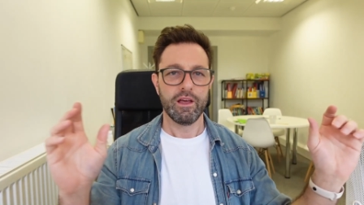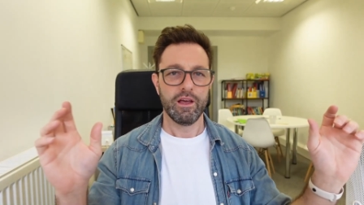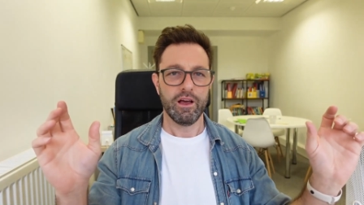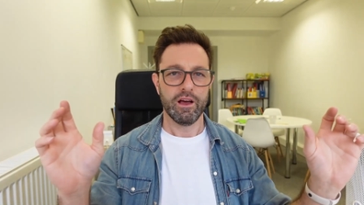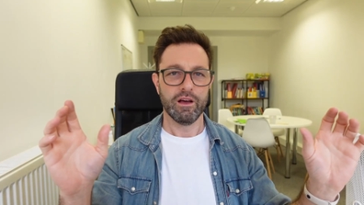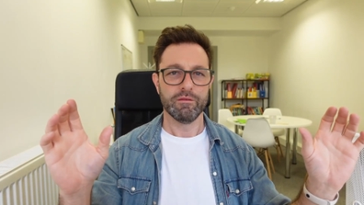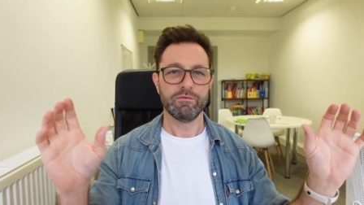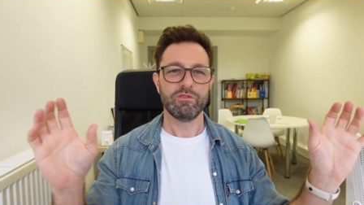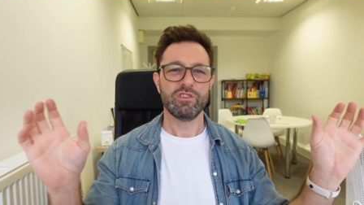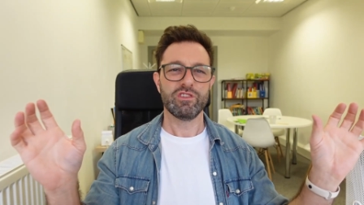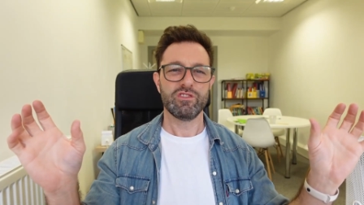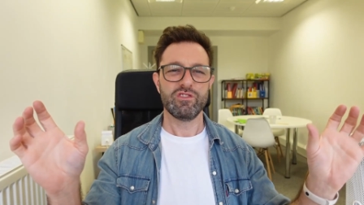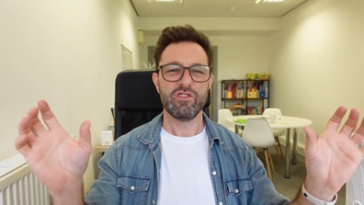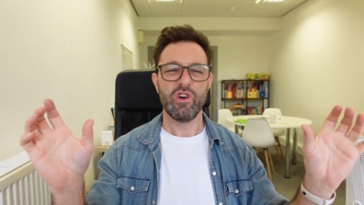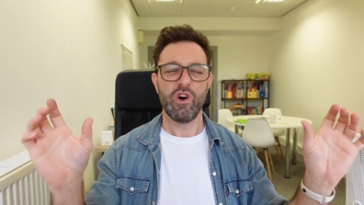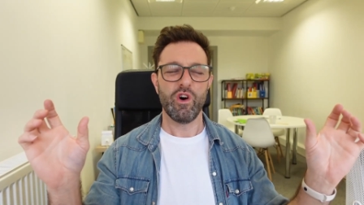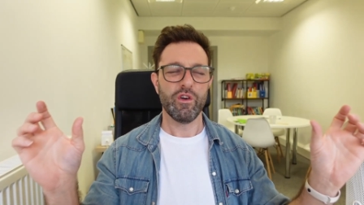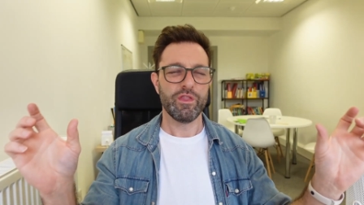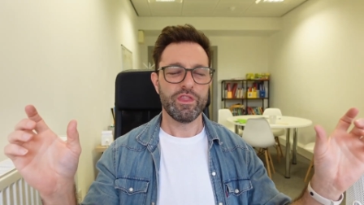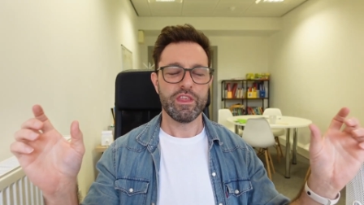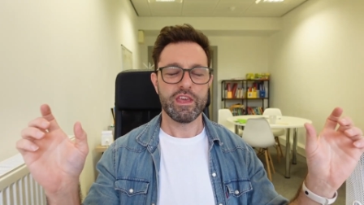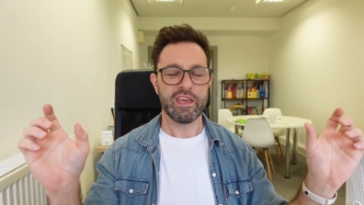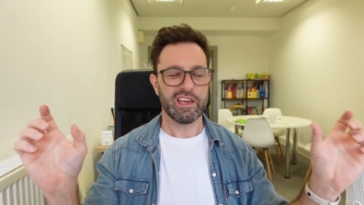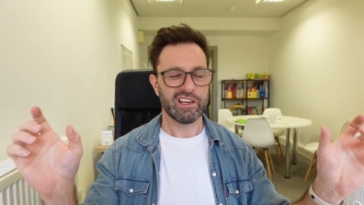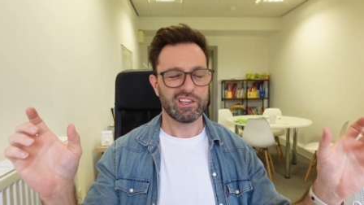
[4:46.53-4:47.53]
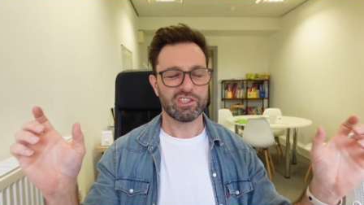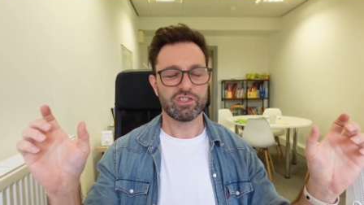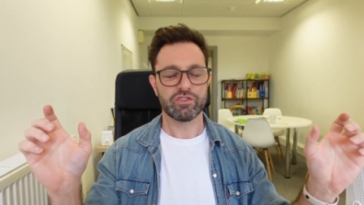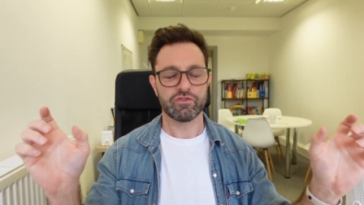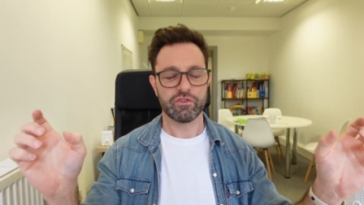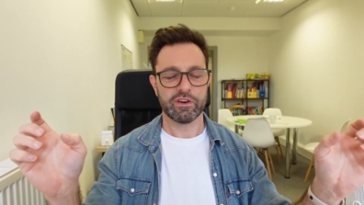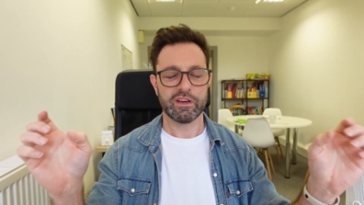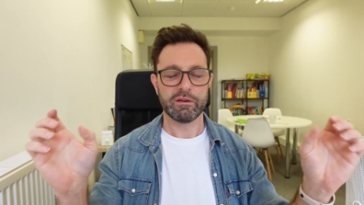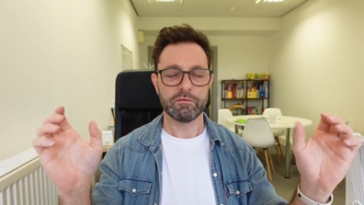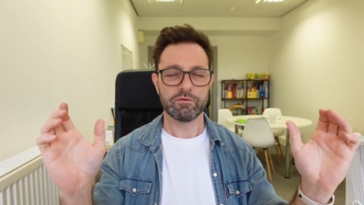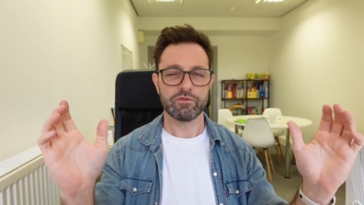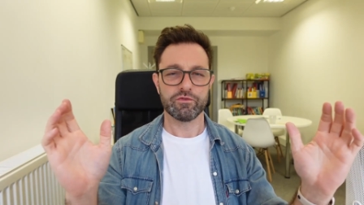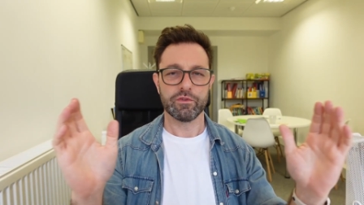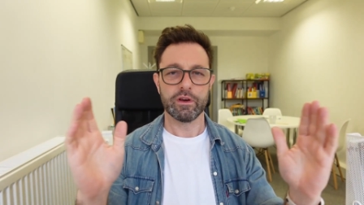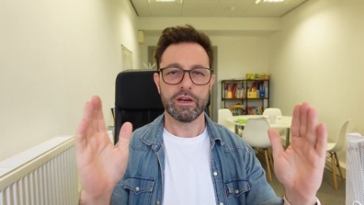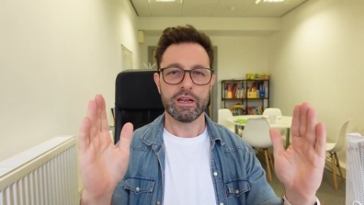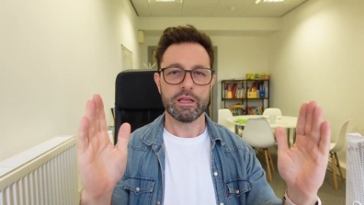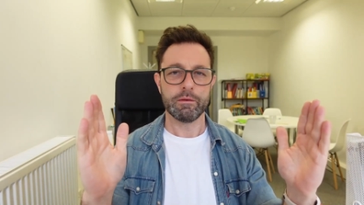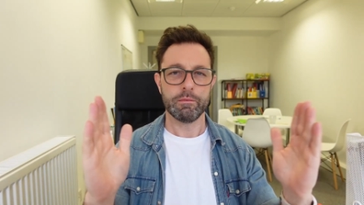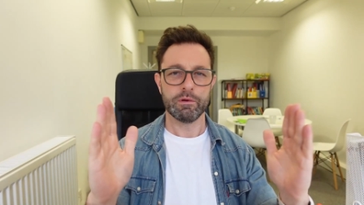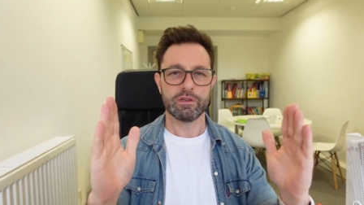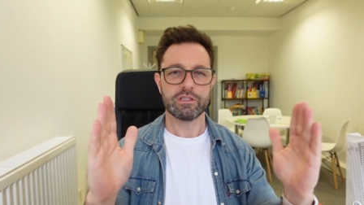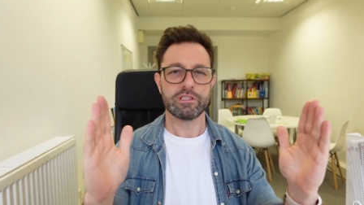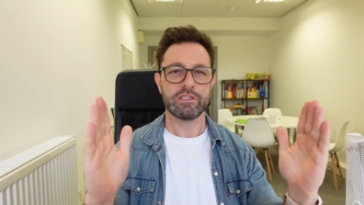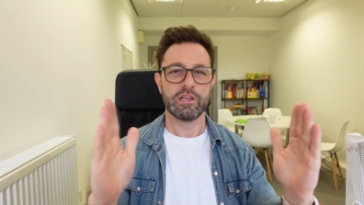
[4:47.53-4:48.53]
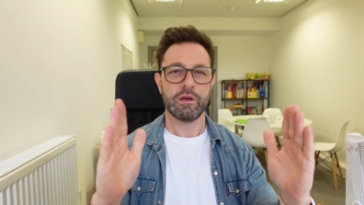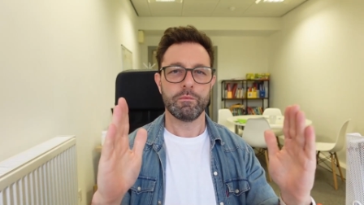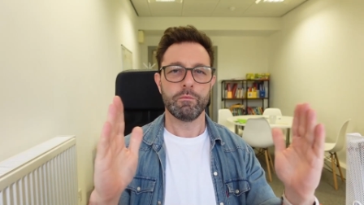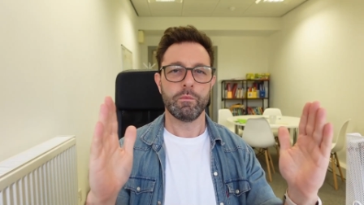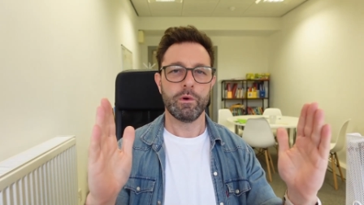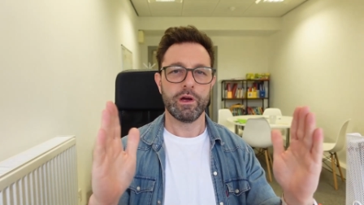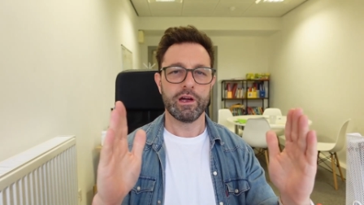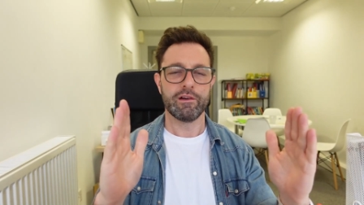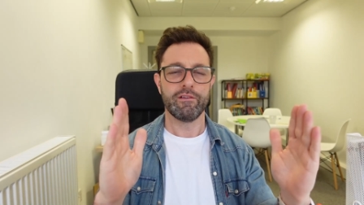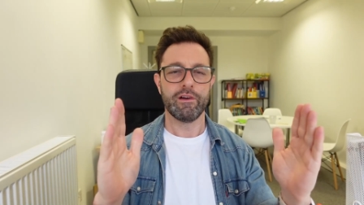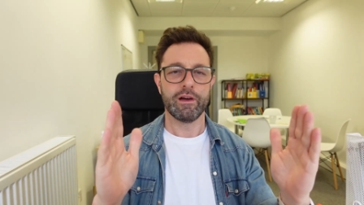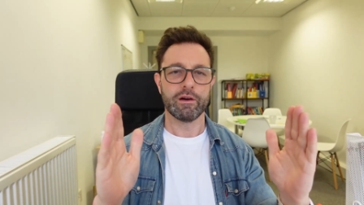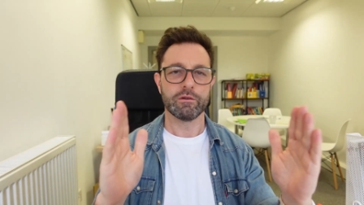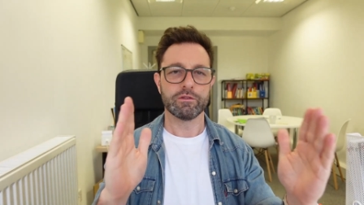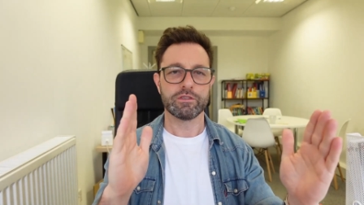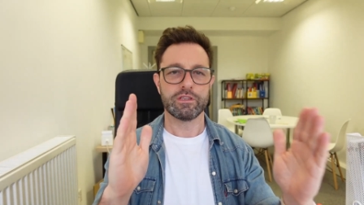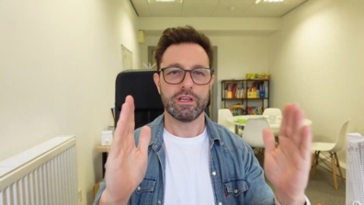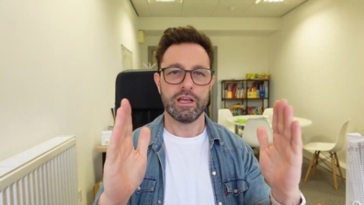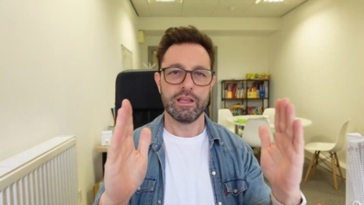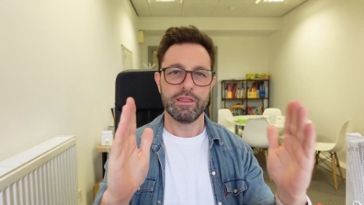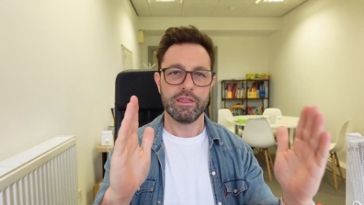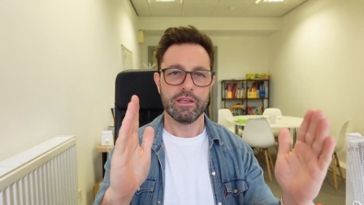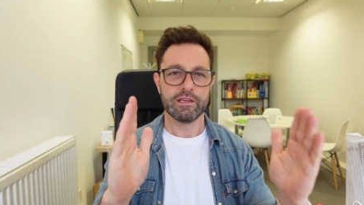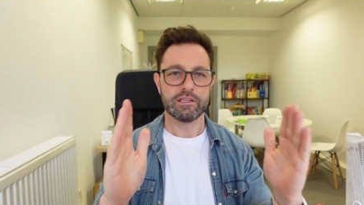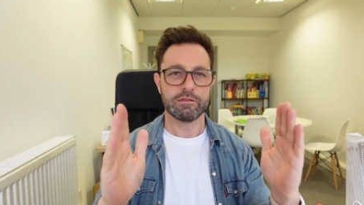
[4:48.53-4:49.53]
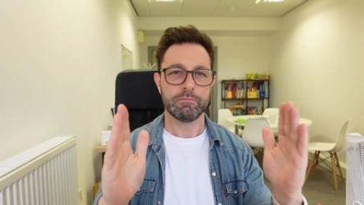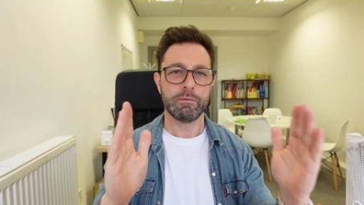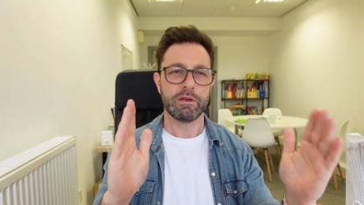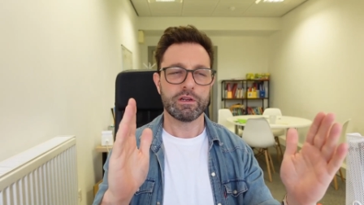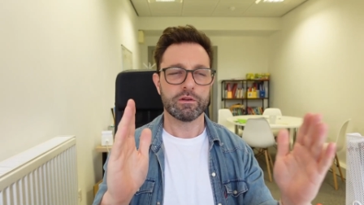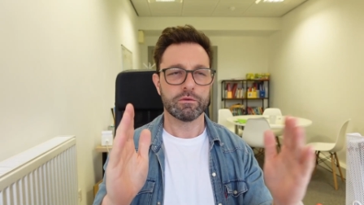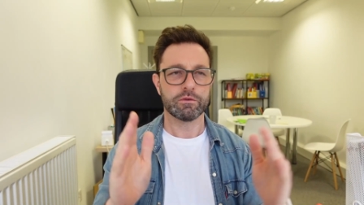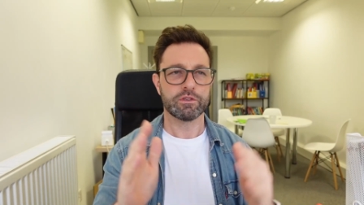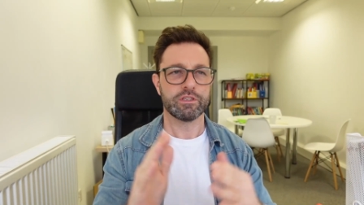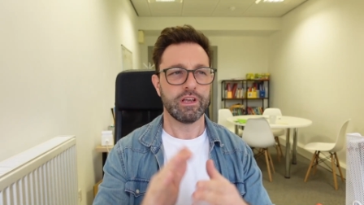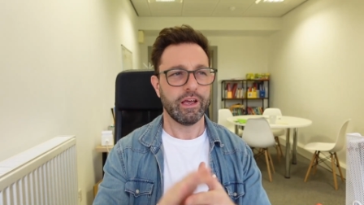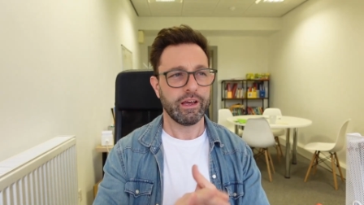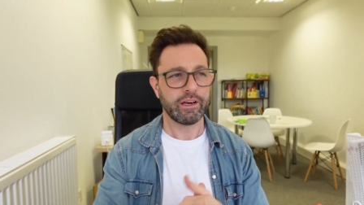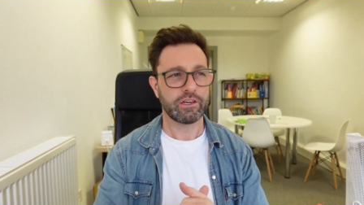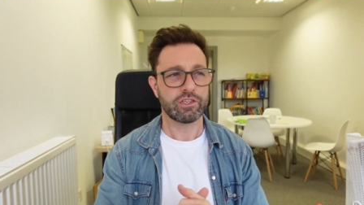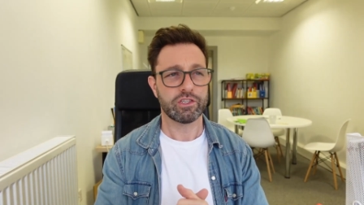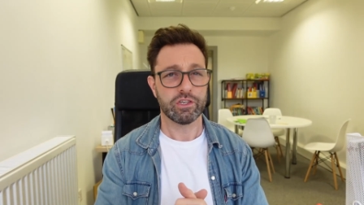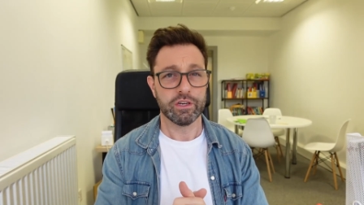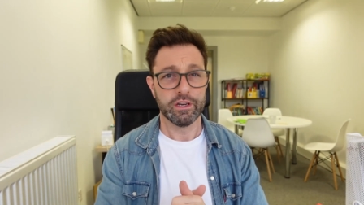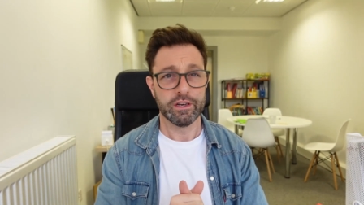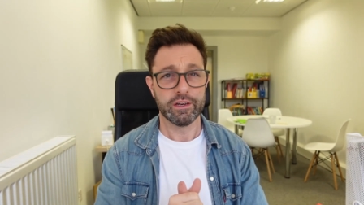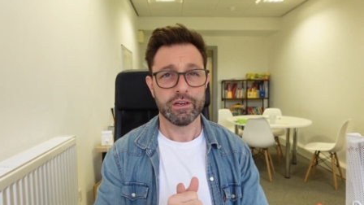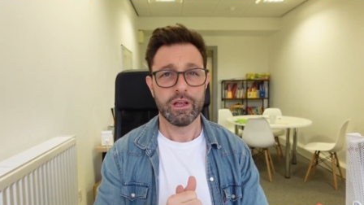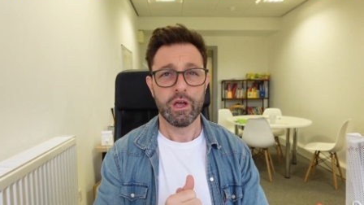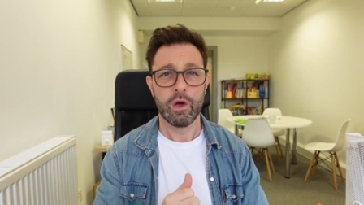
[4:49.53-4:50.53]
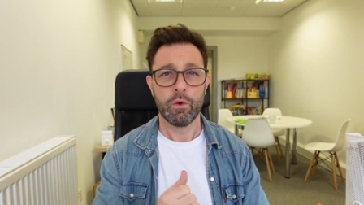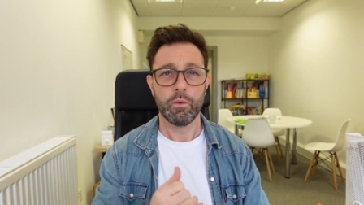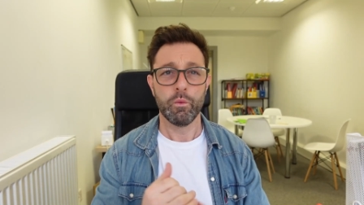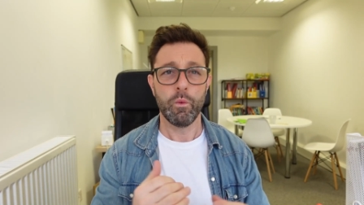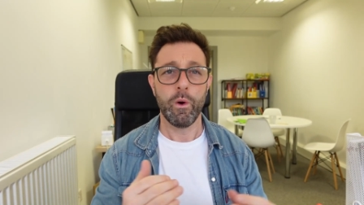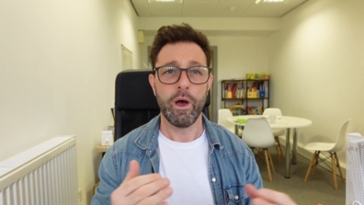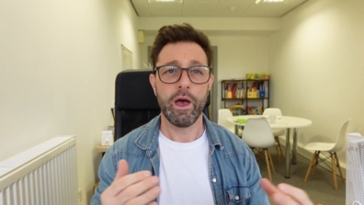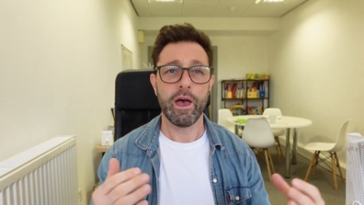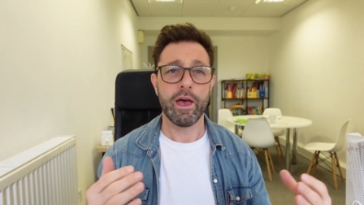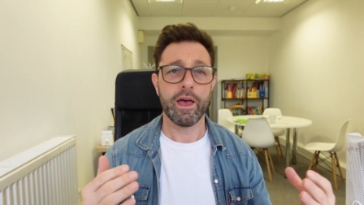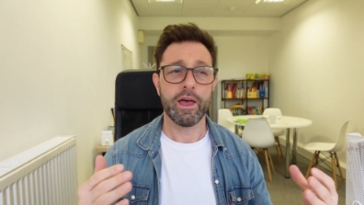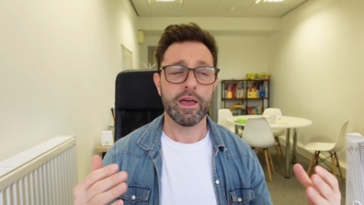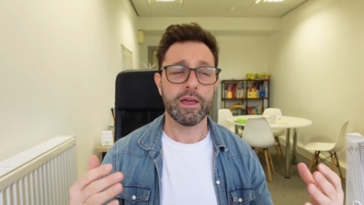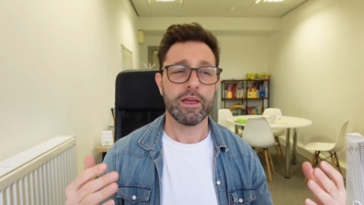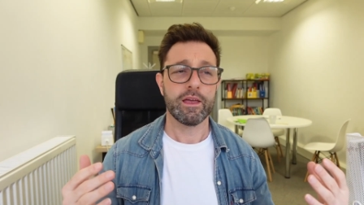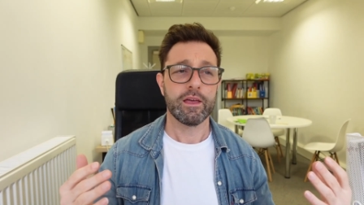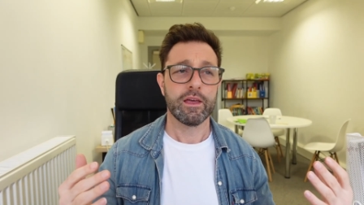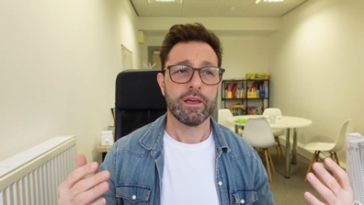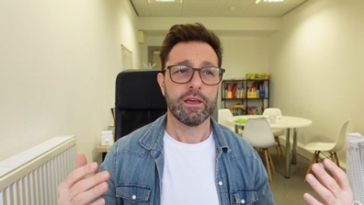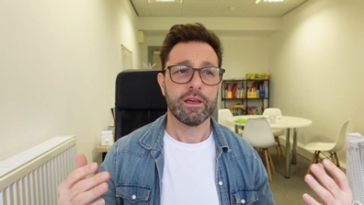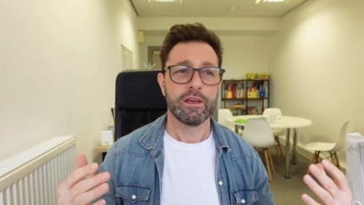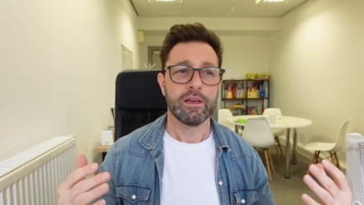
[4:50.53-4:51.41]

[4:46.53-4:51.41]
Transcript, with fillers: um, just not on the extremes really, but somewhere else in this middle section where